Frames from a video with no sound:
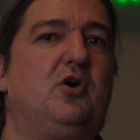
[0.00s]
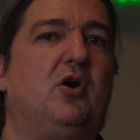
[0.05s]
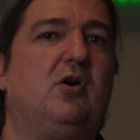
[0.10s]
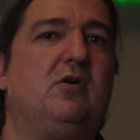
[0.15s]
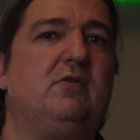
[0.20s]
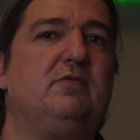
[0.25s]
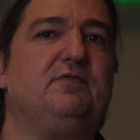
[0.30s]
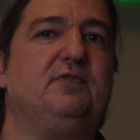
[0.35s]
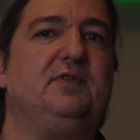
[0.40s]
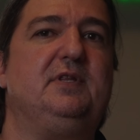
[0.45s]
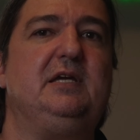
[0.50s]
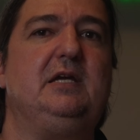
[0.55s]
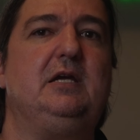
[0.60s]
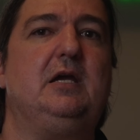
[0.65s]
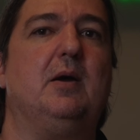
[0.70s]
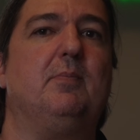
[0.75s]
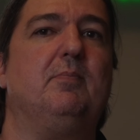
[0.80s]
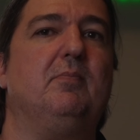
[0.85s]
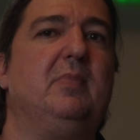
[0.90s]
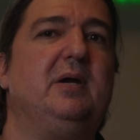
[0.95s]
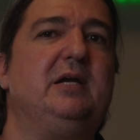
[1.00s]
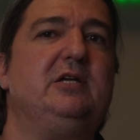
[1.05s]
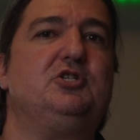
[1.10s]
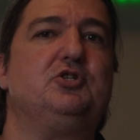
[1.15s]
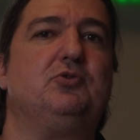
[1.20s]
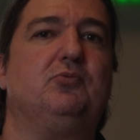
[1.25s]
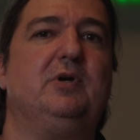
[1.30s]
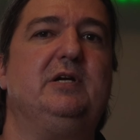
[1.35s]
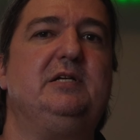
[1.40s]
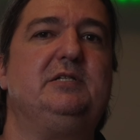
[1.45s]
of the
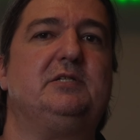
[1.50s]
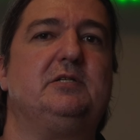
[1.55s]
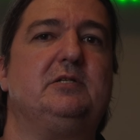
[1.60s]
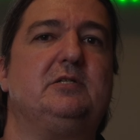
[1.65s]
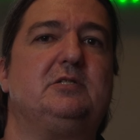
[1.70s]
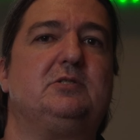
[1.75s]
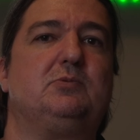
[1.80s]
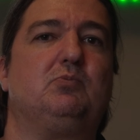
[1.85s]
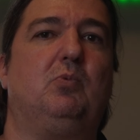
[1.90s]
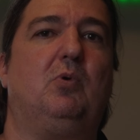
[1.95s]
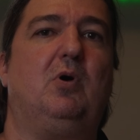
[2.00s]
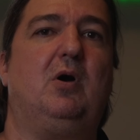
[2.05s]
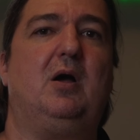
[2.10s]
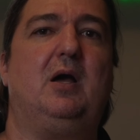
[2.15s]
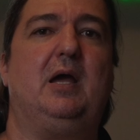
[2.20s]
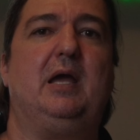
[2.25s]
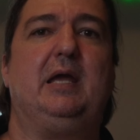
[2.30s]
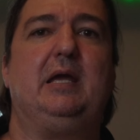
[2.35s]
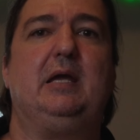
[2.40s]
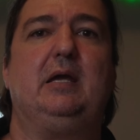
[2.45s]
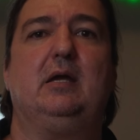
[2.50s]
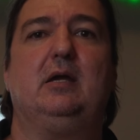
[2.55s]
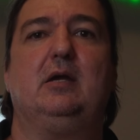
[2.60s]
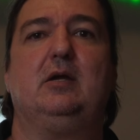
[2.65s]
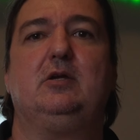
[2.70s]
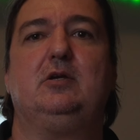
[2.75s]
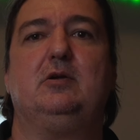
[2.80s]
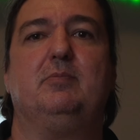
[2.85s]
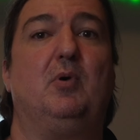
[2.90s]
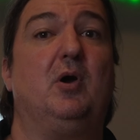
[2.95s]
major reasons why
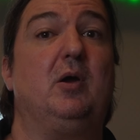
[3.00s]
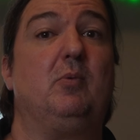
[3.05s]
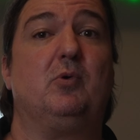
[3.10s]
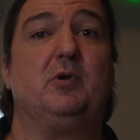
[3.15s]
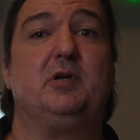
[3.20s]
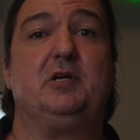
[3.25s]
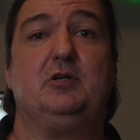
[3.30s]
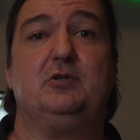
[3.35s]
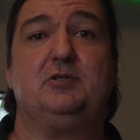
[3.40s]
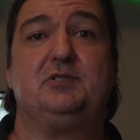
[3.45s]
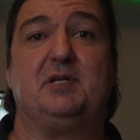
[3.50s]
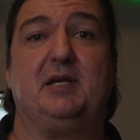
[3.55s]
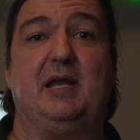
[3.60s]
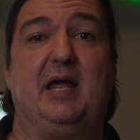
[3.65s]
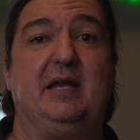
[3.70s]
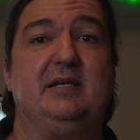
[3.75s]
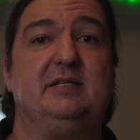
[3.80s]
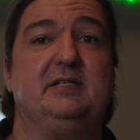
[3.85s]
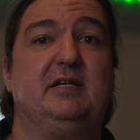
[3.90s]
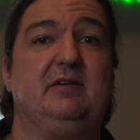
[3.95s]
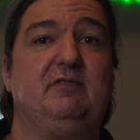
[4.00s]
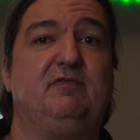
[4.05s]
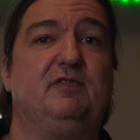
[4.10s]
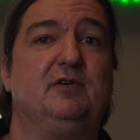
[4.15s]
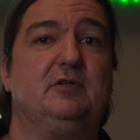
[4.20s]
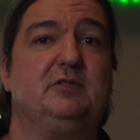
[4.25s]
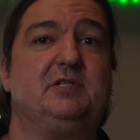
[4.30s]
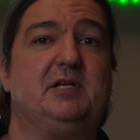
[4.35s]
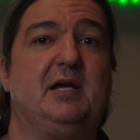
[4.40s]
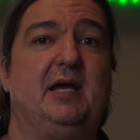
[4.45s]
you might want to use an ND
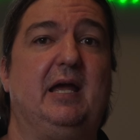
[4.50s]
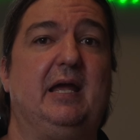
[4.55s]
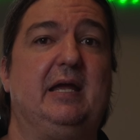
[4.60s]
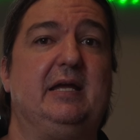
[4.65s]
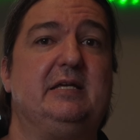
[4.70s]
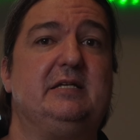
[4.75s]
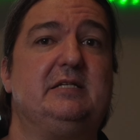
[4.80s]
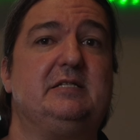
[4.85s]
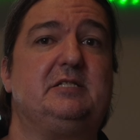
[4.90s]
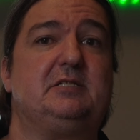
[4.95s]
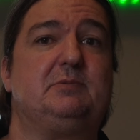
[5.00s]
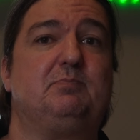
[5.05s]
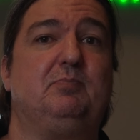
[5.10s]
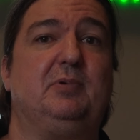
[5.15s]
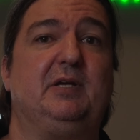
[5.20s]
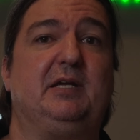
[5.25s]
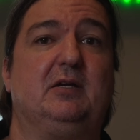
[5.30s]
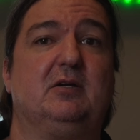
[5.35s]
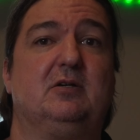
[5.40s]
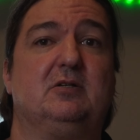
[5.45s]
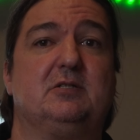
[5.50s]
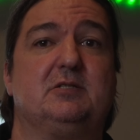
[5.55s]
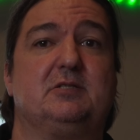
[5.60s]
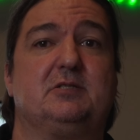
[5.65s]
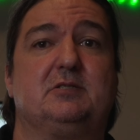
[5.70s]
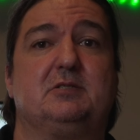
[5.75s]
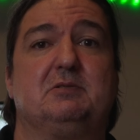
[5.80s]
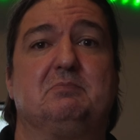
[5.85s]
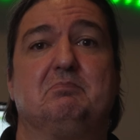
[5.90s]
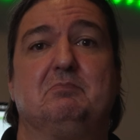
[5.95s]
filter is
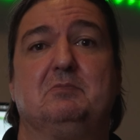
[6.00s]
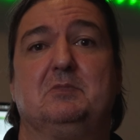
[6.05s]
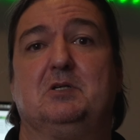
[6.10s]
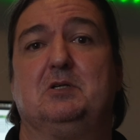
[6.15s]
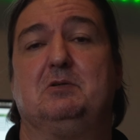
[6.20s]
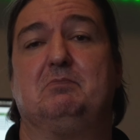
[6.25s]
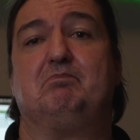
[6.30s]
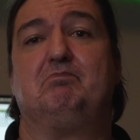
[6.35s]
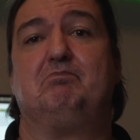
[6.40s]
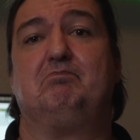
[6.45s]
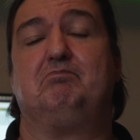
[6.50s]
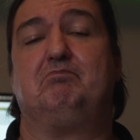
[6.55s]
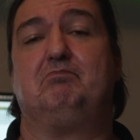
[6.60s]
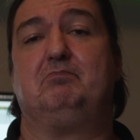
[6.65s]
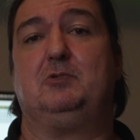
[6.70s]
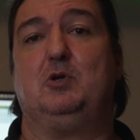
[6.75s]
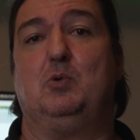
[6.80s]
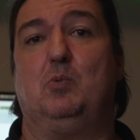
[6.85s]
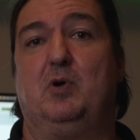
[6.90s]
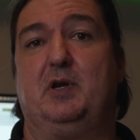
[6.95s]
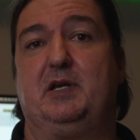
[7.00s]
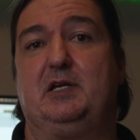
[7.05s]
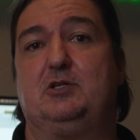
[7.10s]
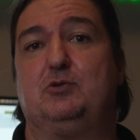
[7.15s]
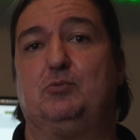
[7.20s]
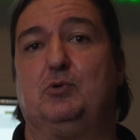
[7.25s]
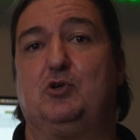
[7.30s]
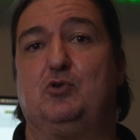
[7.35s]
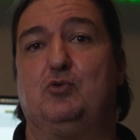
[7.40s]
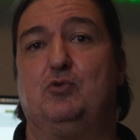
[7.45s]
because you're wanting
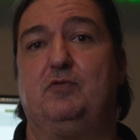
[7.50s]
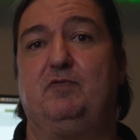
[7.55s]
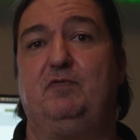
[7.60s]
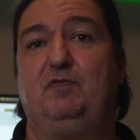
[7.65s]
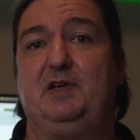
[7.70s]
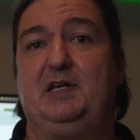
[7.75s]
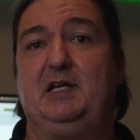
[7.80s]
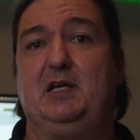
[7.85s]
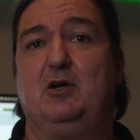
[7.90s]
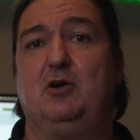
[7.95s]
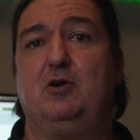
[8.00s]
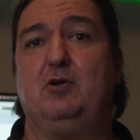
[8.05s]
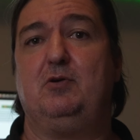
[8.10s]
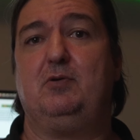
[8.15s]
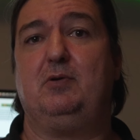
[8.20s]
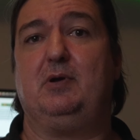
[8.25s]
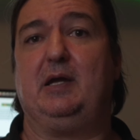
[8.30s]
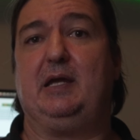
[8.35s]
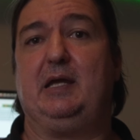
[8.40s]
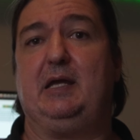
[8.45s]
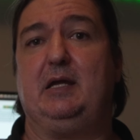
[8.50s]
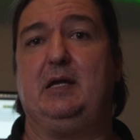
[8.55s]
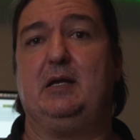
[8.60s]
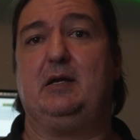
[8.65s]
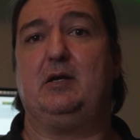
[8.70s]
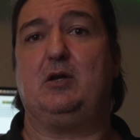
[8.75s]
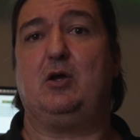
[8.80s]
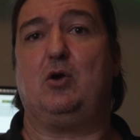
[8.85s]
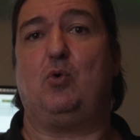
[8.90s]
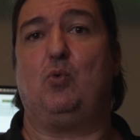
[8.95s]
to record video
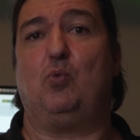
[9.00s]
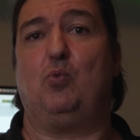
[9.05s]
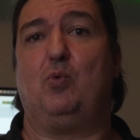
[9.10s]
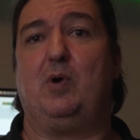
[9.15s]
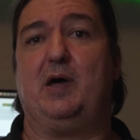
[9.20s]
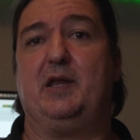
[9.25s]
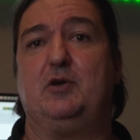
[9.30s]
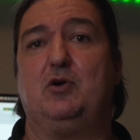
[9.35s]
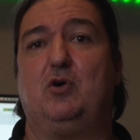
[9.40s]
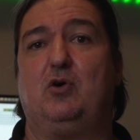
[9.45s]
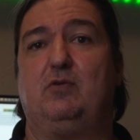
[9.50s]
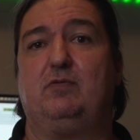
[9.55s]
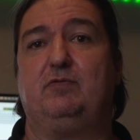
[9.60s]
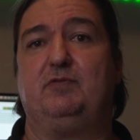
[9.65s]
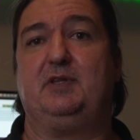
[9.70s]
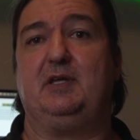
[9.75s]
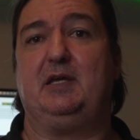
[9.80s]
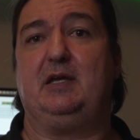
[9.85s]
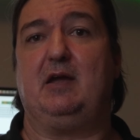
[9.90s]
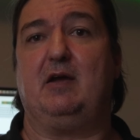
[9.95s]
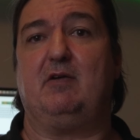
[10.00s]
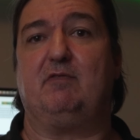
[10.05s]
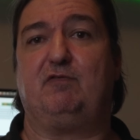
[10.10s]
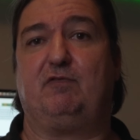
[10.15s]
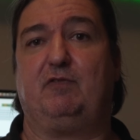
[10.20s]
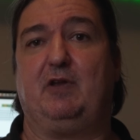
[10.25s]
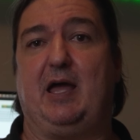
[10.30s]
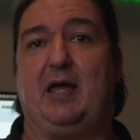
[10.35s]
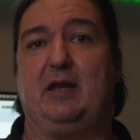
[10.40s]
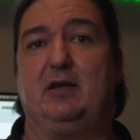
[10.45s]
in one of the
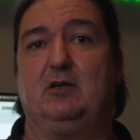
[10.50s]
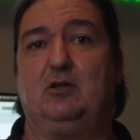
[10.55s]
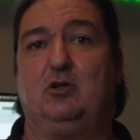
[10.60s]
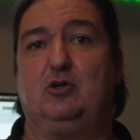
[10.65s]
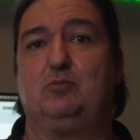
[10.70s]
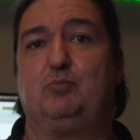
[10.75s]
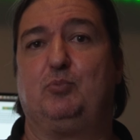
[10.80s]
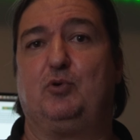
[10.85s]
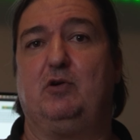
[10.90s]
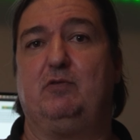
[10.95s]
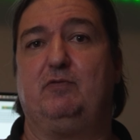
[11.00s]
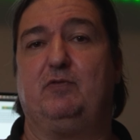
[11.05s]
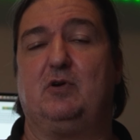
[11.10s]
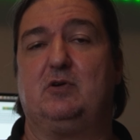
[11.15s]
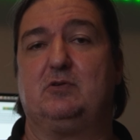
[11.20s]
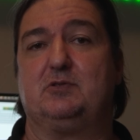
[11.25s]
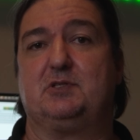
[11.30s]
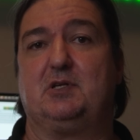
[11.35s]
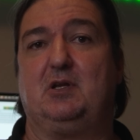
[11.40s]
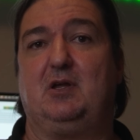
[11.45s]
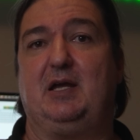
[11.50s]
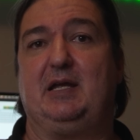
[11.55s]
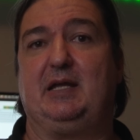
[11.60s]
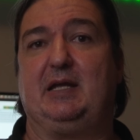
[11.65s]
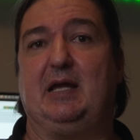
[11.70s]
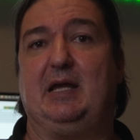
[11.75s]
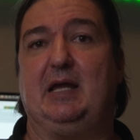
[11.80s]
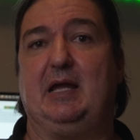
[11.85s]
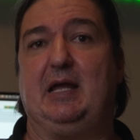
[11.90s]
flat log profiles like